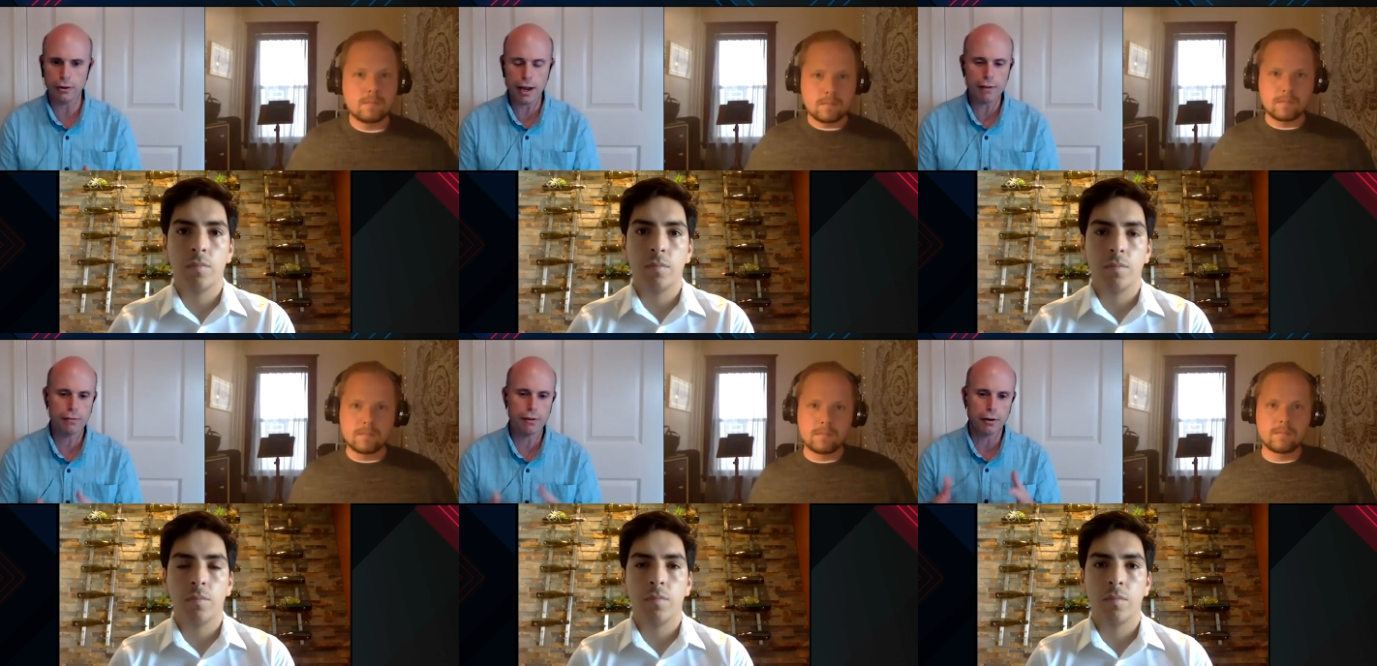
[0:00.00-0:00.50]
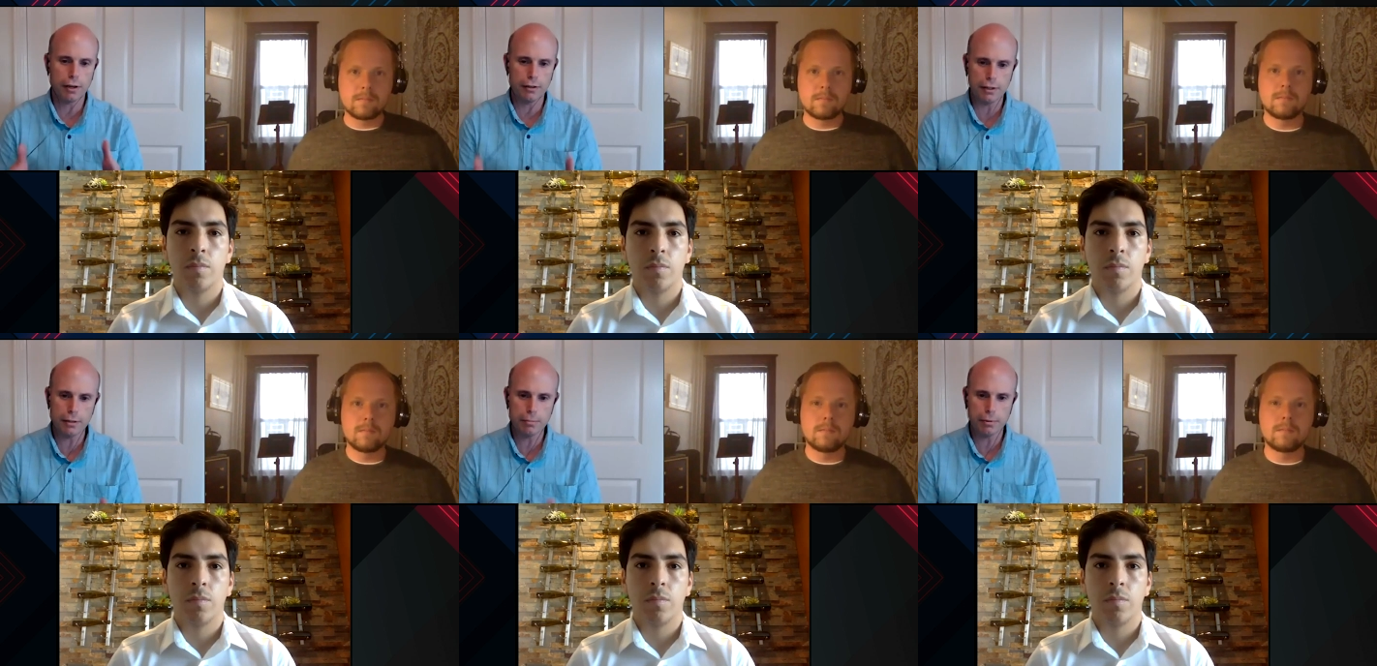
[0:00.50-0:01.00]
Speaker 1: They're not very
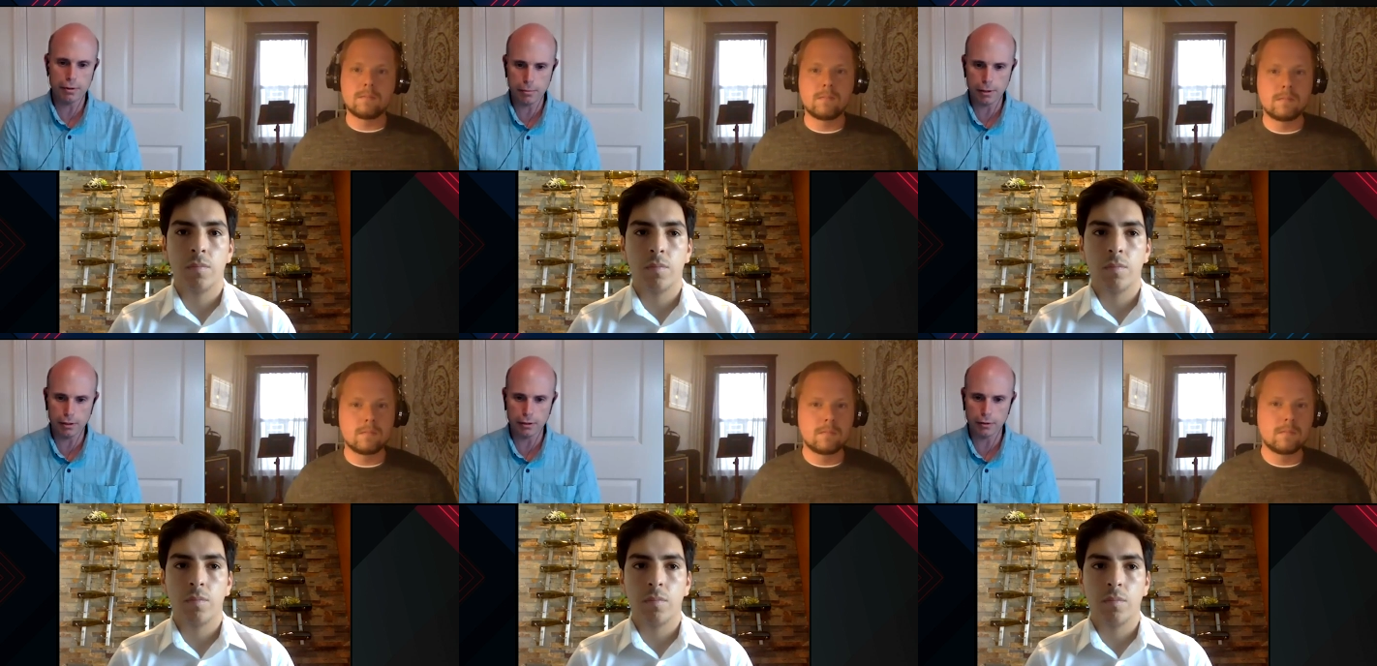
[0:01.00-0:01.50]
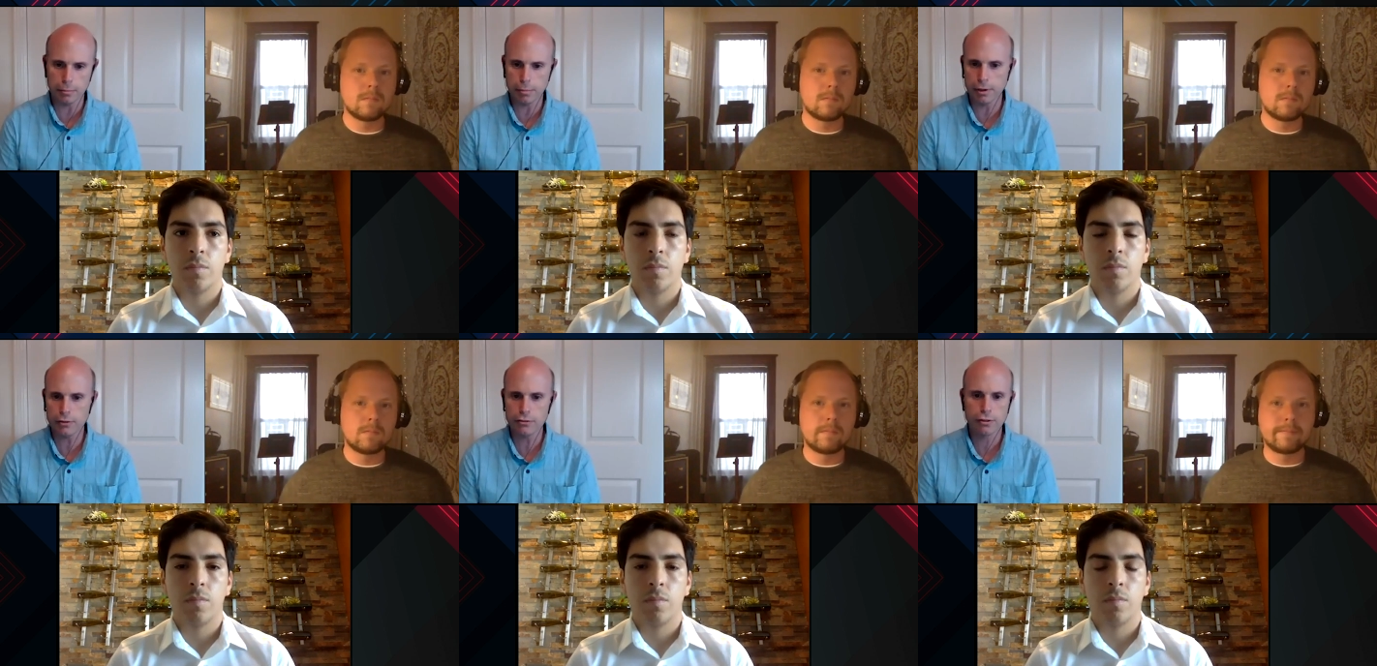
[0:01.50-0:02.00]
deep in the middle of the
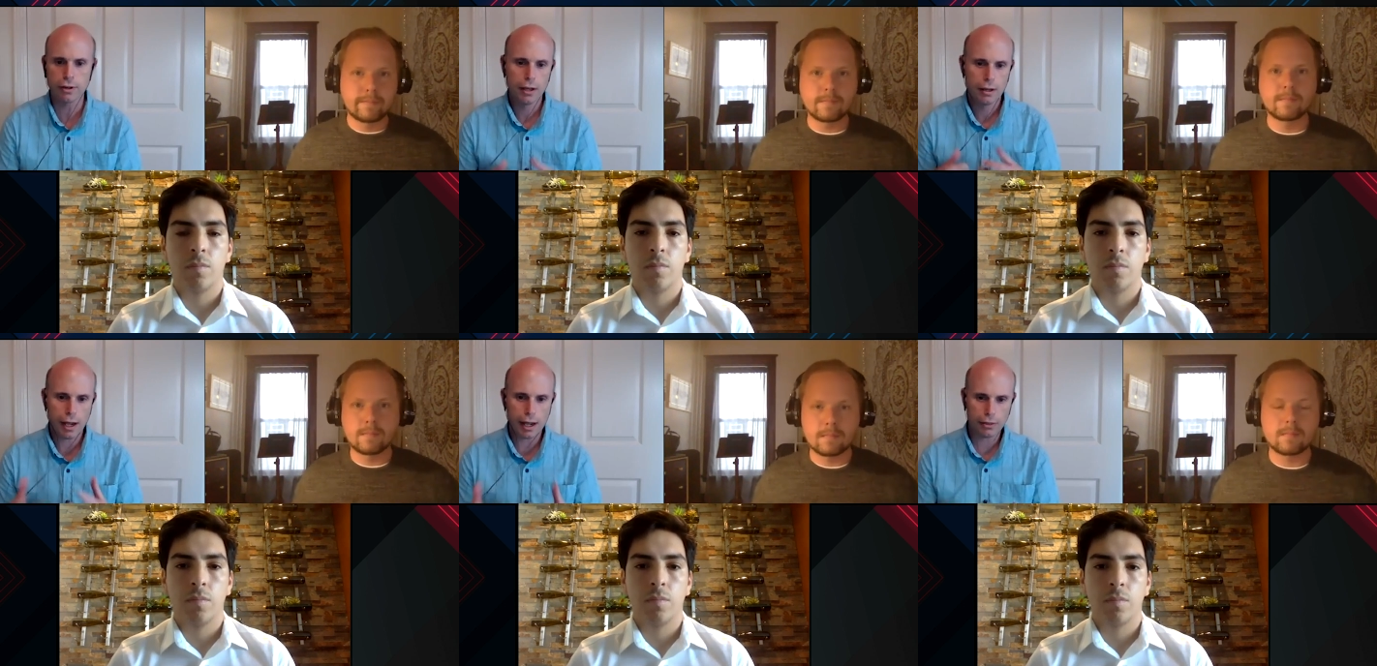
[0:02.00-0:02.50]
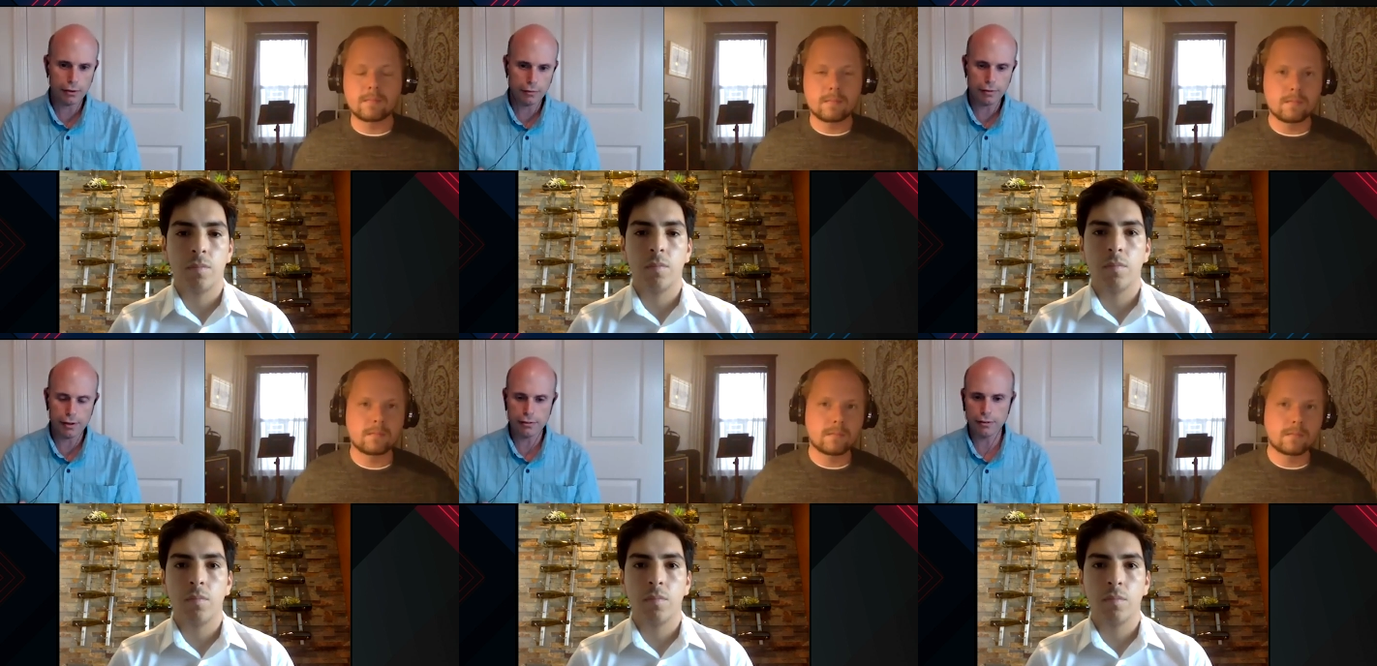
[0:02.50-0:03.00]
pitch at the
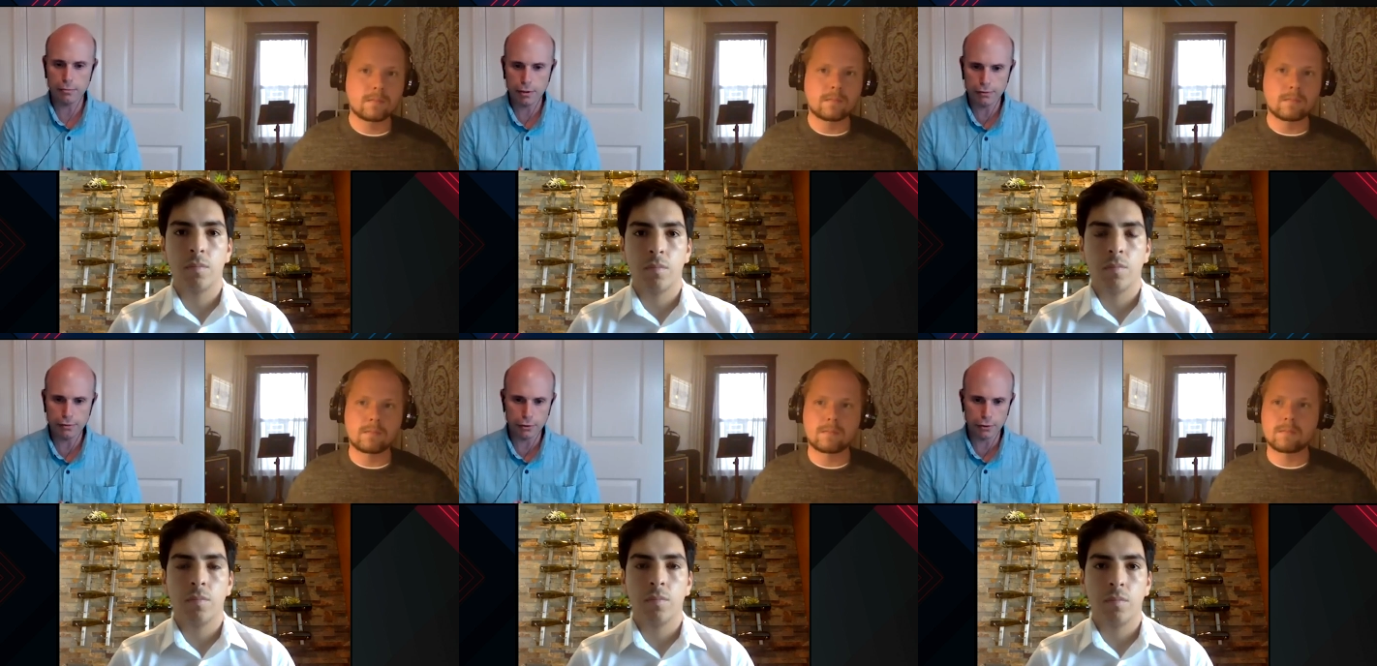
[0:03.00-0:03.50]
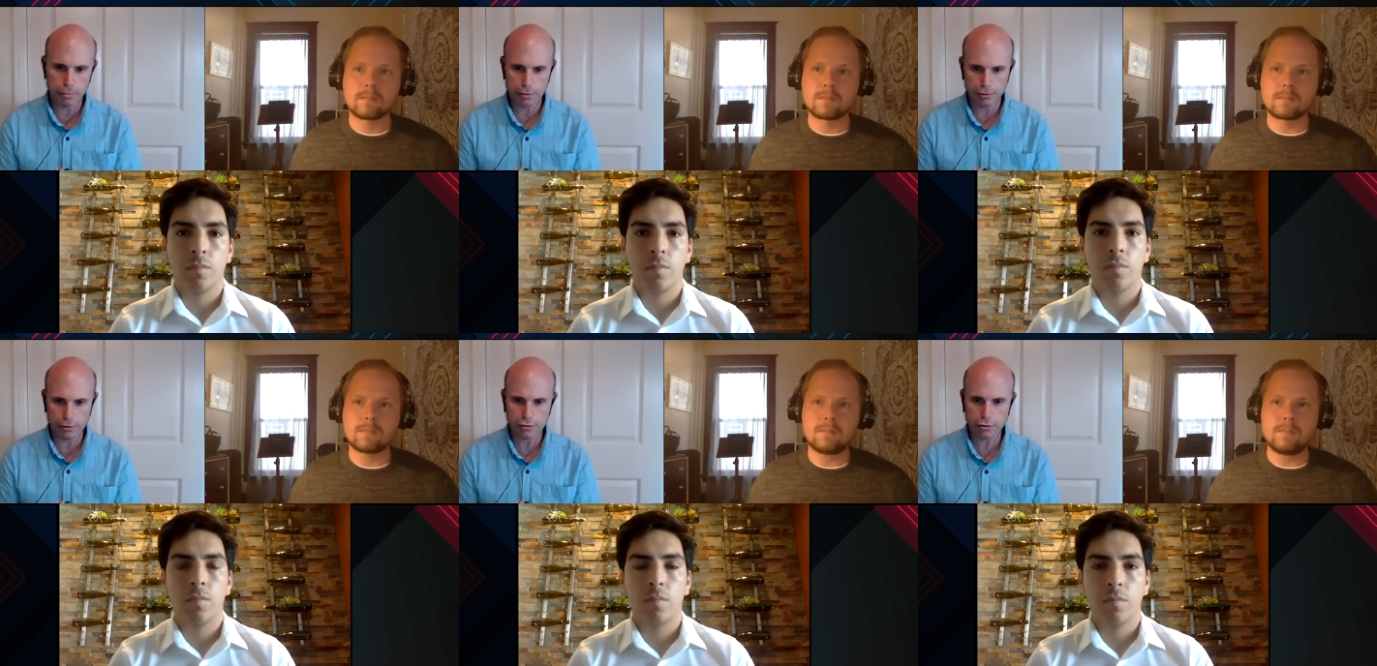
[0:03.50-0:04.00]
defensive midfielder
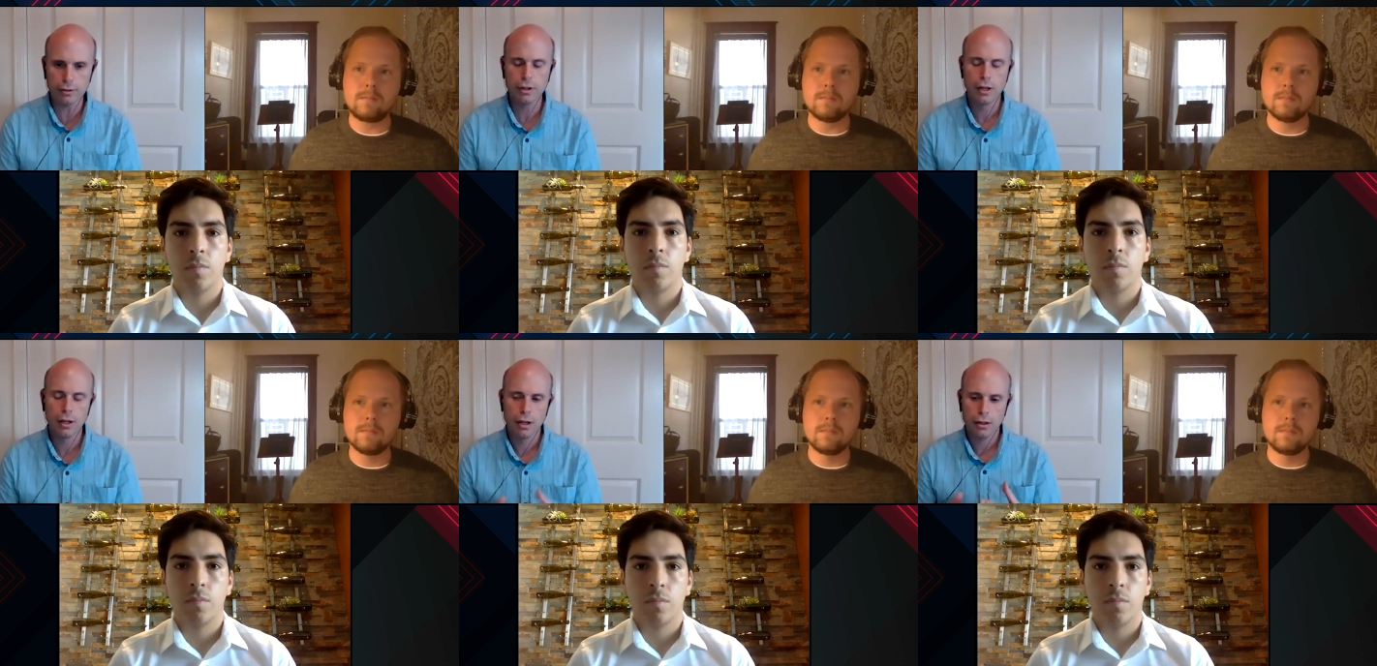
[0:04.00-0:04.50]
position.